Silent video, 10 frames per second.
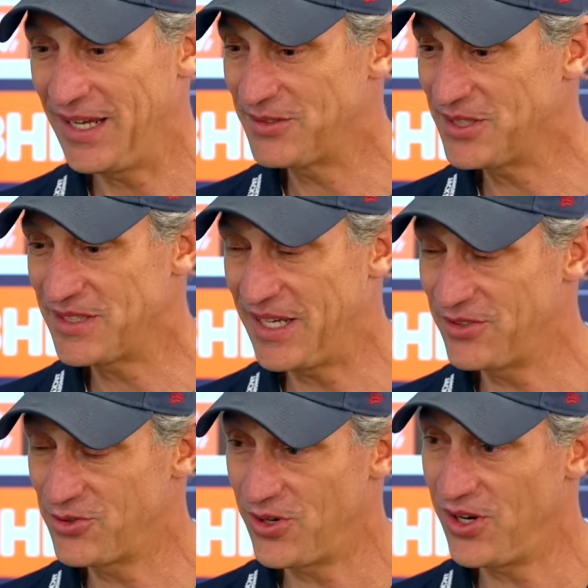just
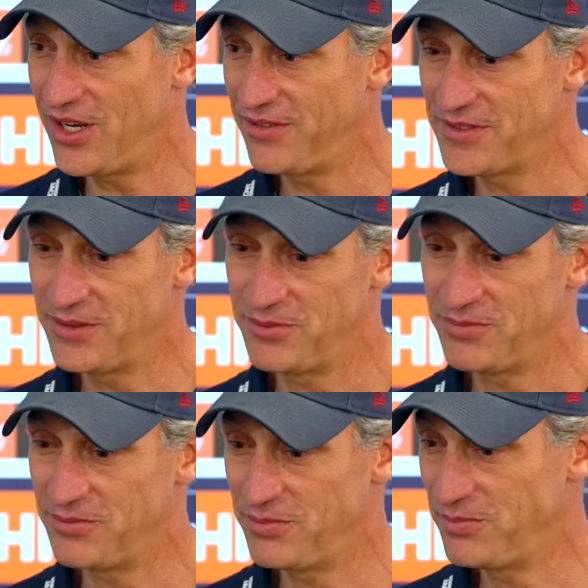that drive to
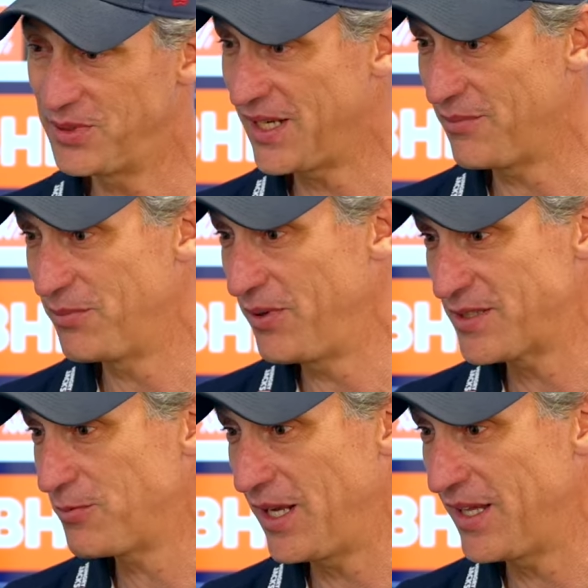become the
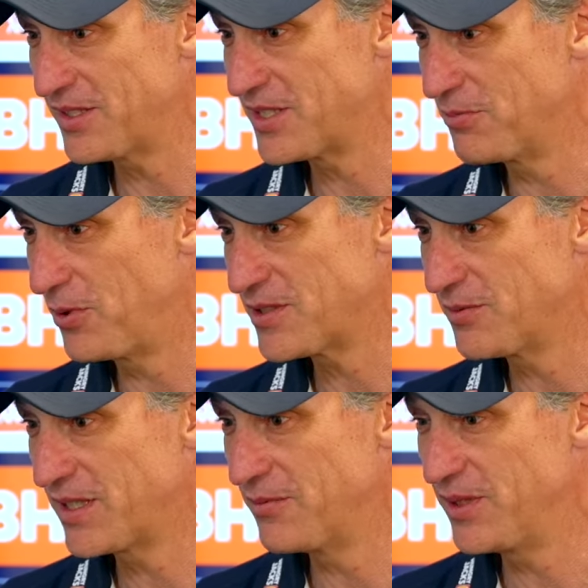best player that she
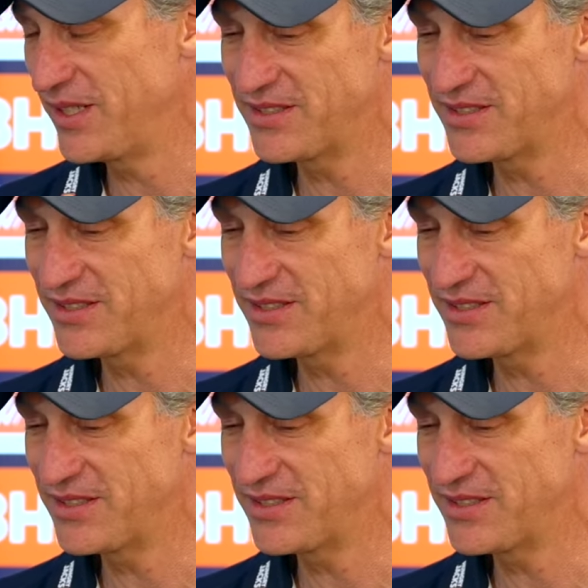possibly can be.